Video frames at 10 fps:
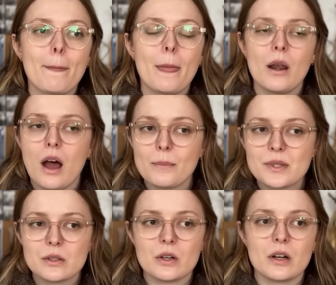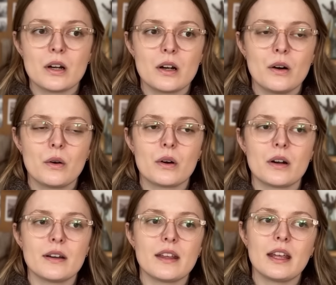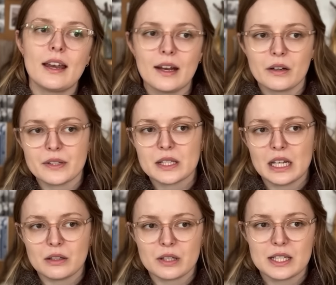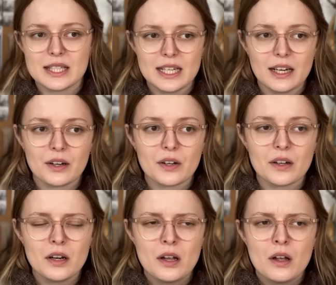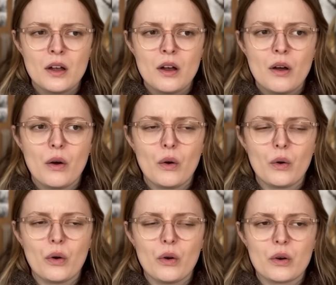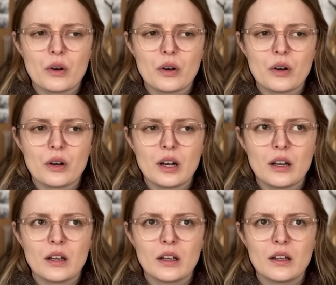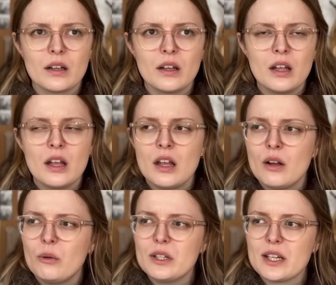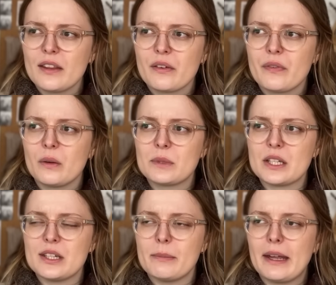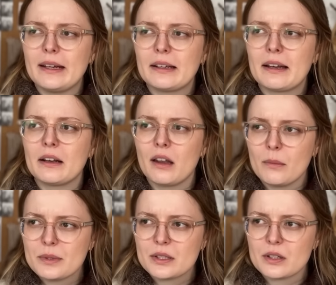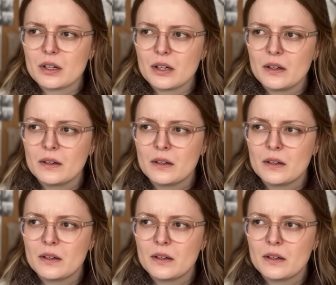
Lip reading: Lobster or The Killing of a Sacred Deer, or which other film did he make? Like Lobster?